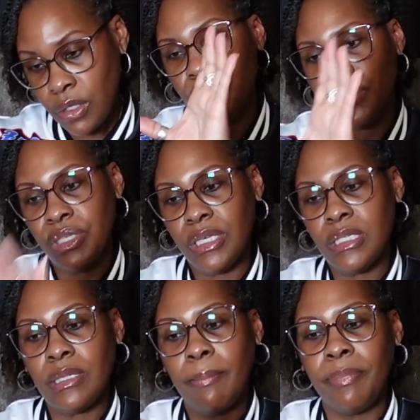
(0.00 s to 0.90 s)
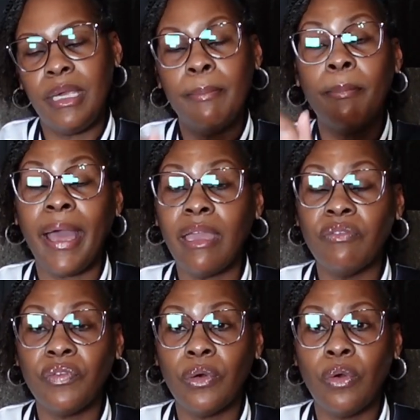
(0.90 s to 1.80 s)
Just be
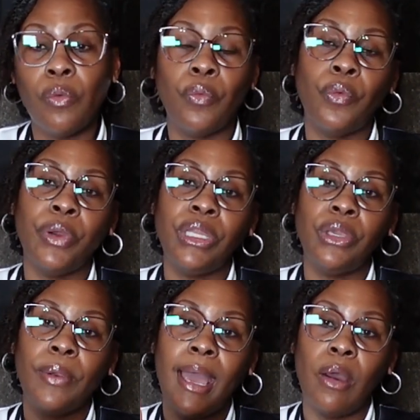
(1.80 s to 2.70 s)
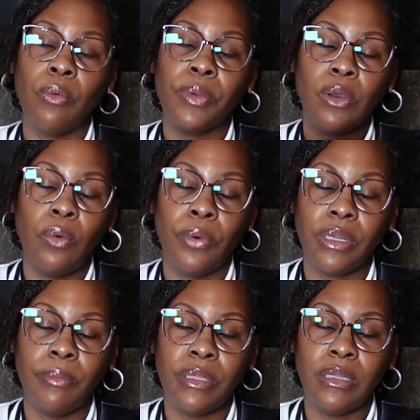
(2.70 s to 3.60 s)
mindful when you're out
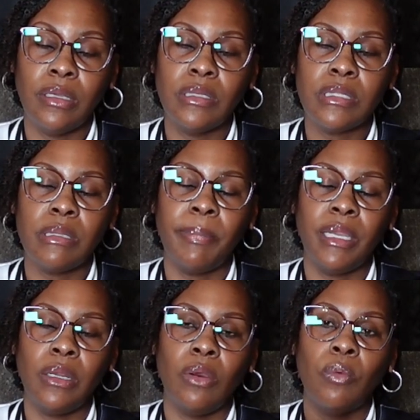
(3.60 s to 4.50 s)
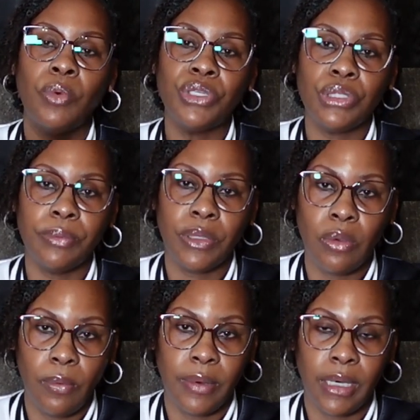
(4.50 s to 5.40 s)
recording with this, depending on what you're
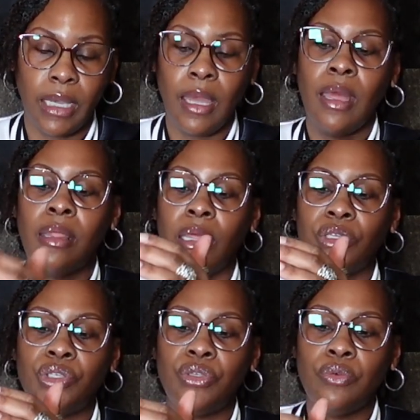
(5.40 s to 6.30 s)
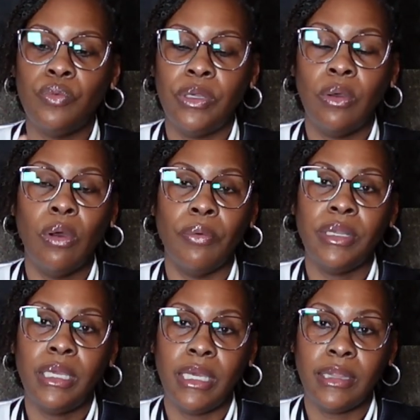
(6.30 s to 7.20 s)
recording, that you will
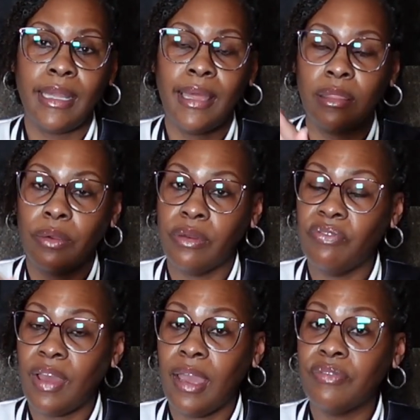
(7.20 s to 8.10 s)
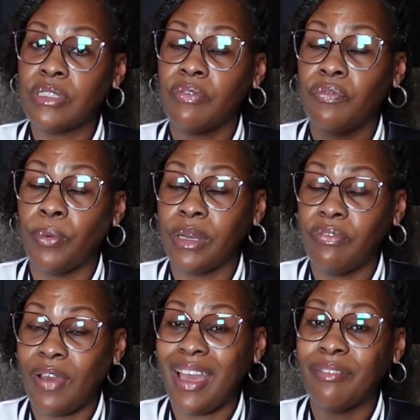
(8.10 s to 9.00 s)
only get that 35 to
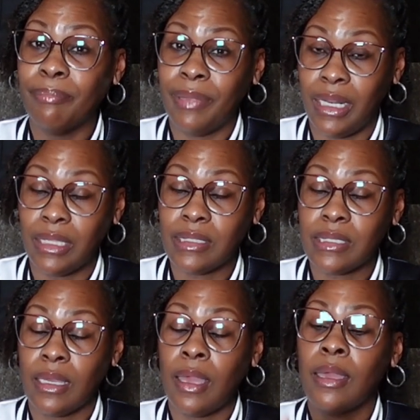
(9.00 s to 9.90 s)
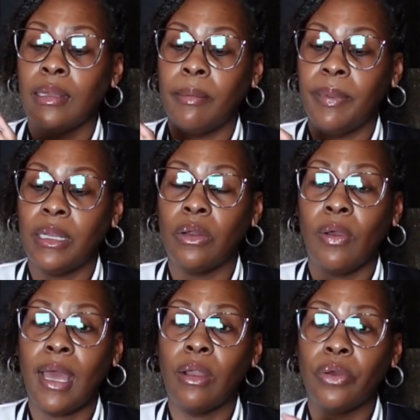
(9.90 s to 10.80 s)
45 minutes, depending on
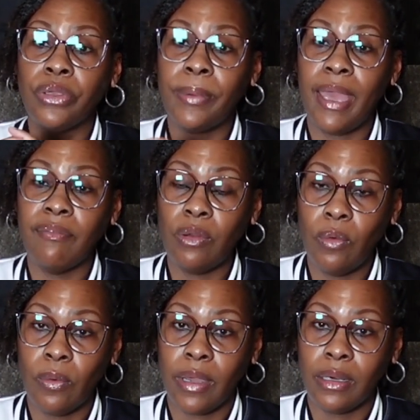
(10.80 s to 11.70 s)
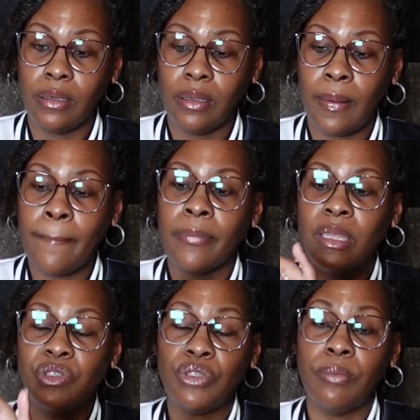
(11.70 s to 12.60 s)
how long you have it on,
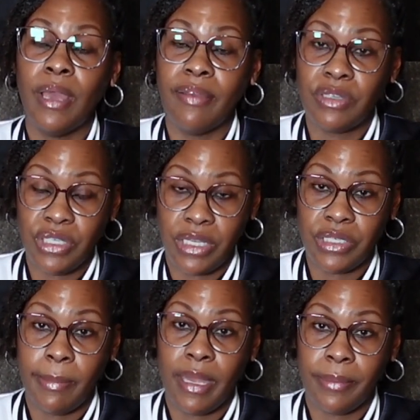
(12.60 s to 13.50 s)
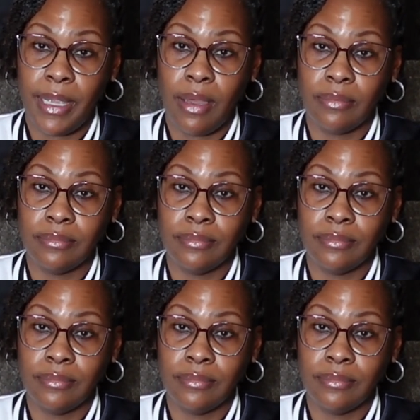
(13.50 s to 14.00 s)
that you will have to change that battery out.